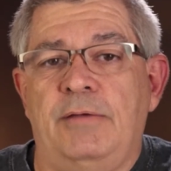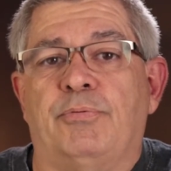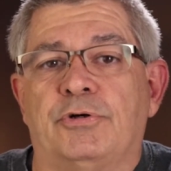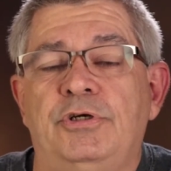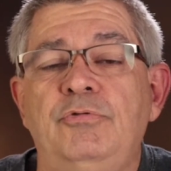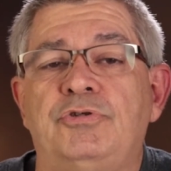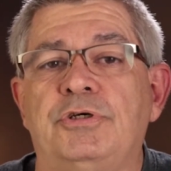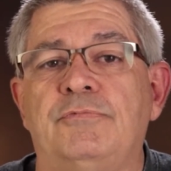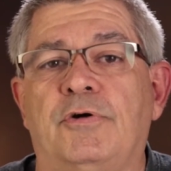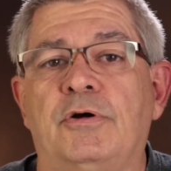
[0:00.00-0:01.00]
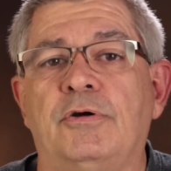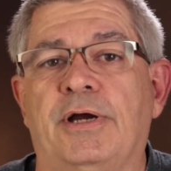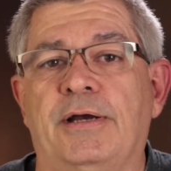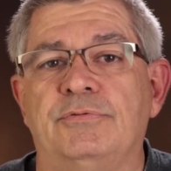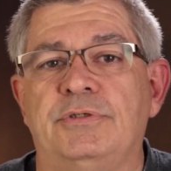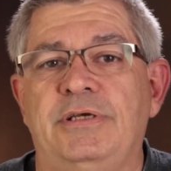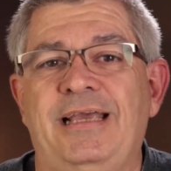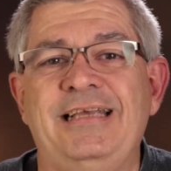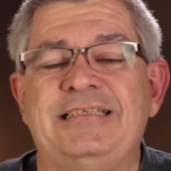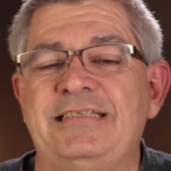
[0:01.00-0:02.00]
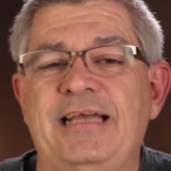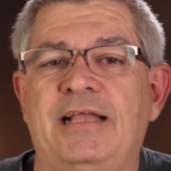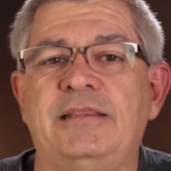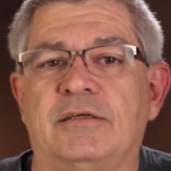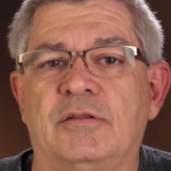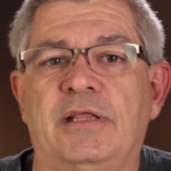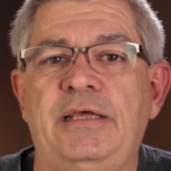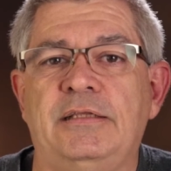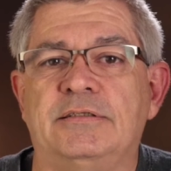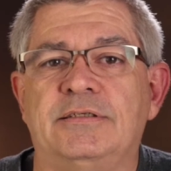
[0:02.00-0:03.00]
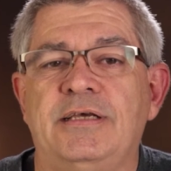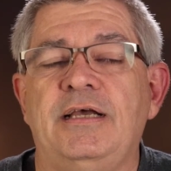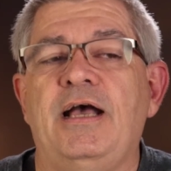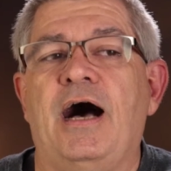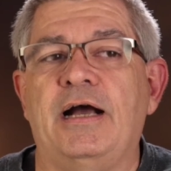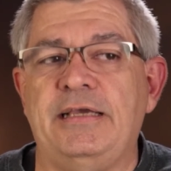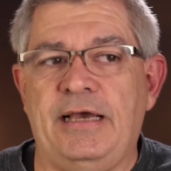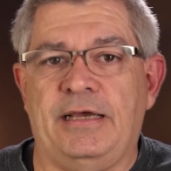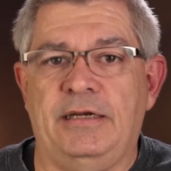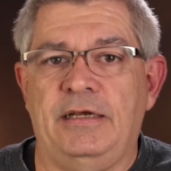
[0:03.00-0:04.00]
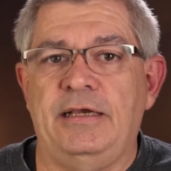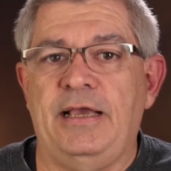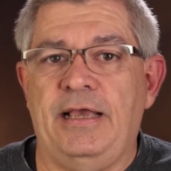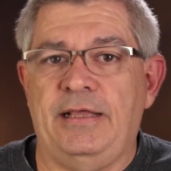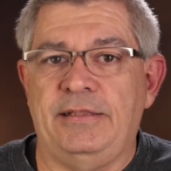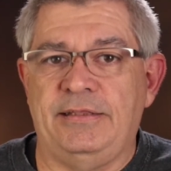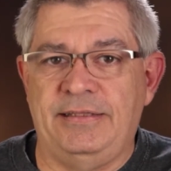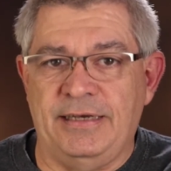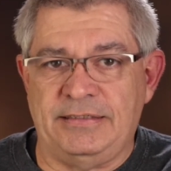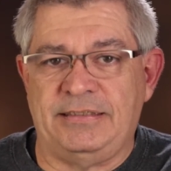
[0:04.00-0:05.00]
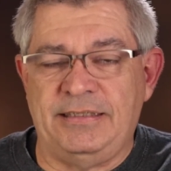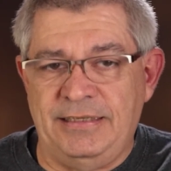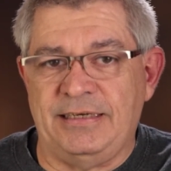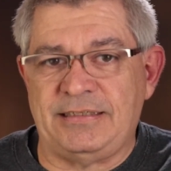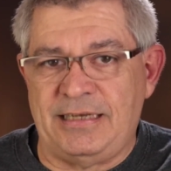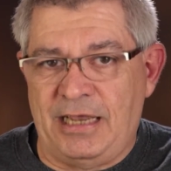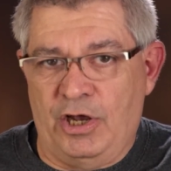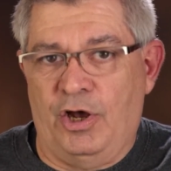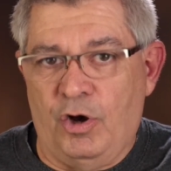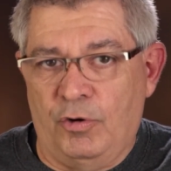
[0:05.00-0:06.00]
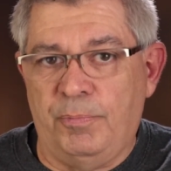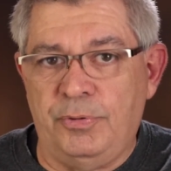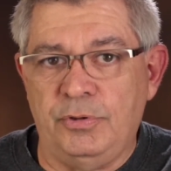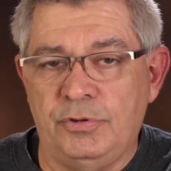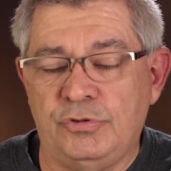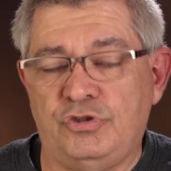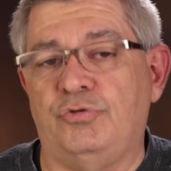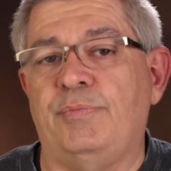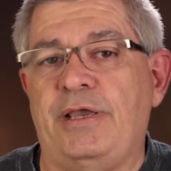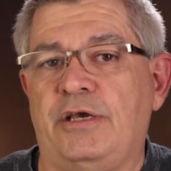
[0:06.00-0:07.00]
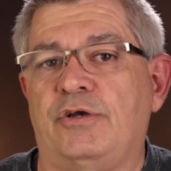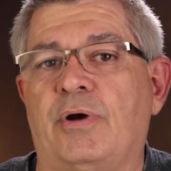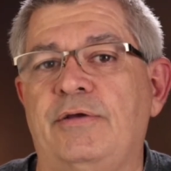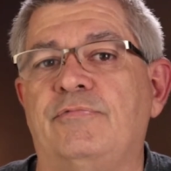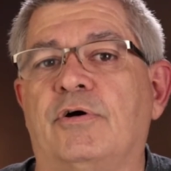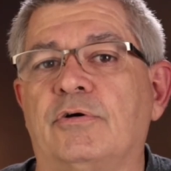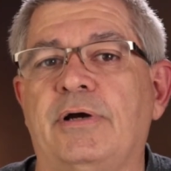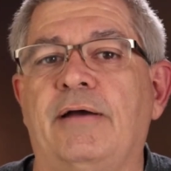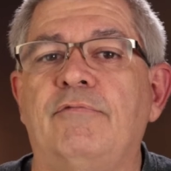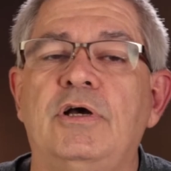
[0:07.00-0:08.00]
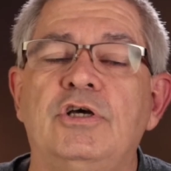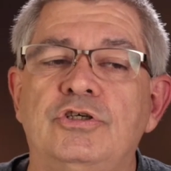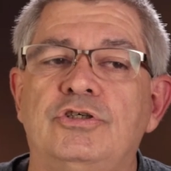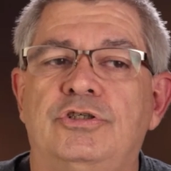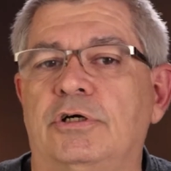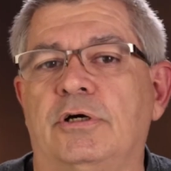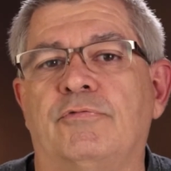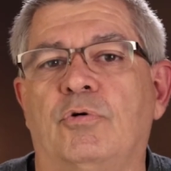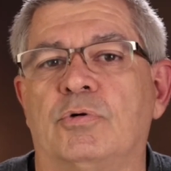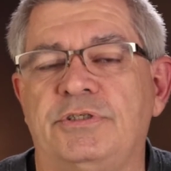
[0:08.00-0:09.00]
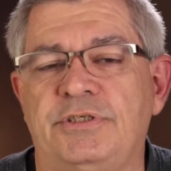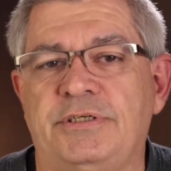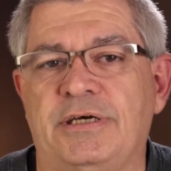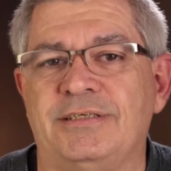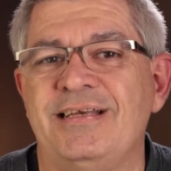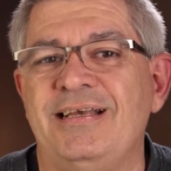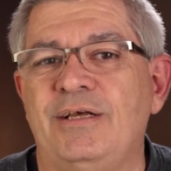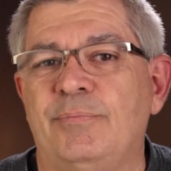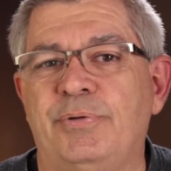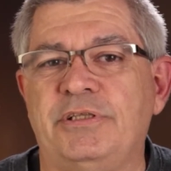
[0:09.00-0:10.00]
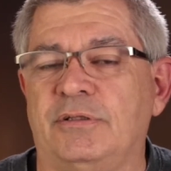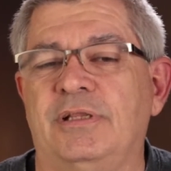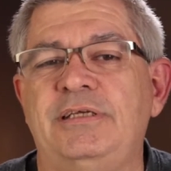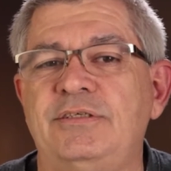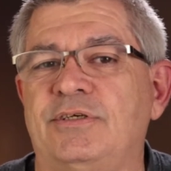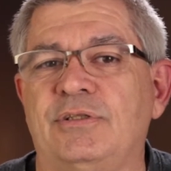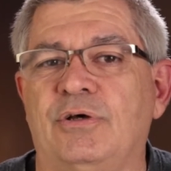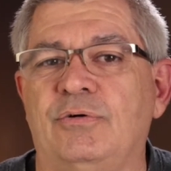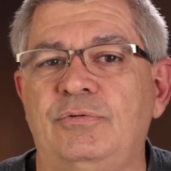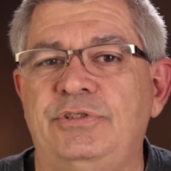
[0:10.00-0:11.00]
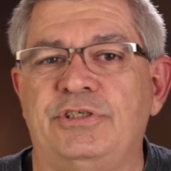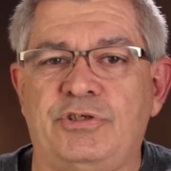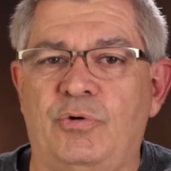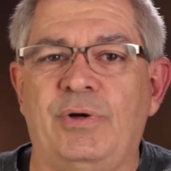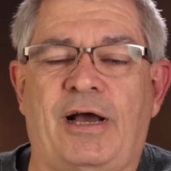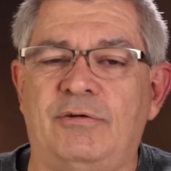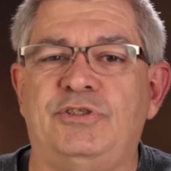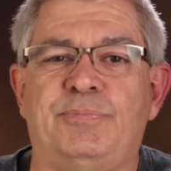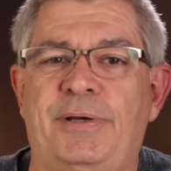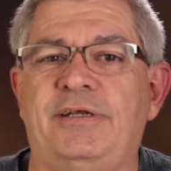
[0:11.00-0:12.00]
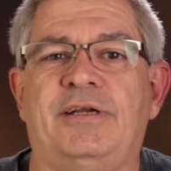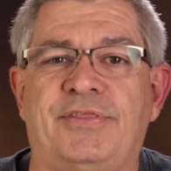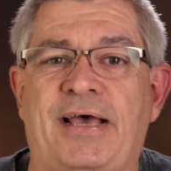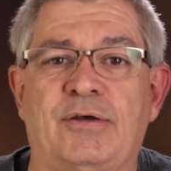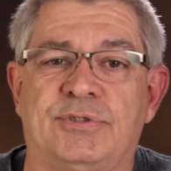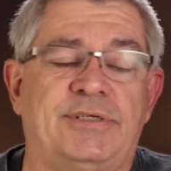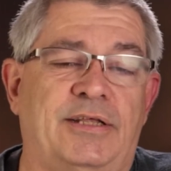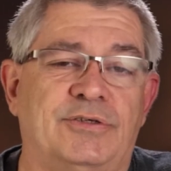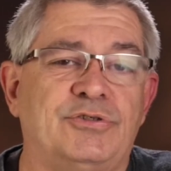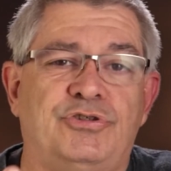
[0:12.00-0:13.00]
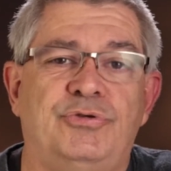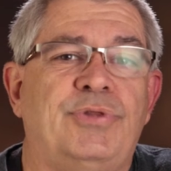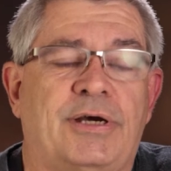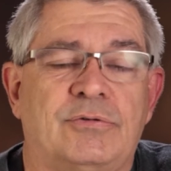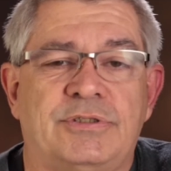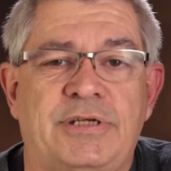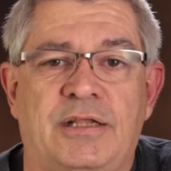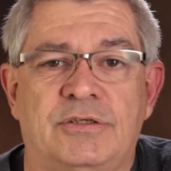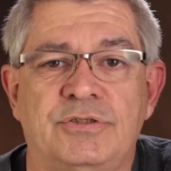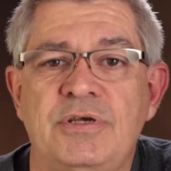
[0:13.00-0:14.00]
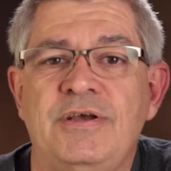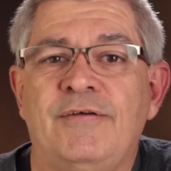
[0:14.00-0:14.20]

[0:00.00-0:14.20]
can produce good photographs. It's not the lens. Again, does this help to make a great photograph? Sure, of course it does. But the lens alone, just going out and spending $1,000, $2,000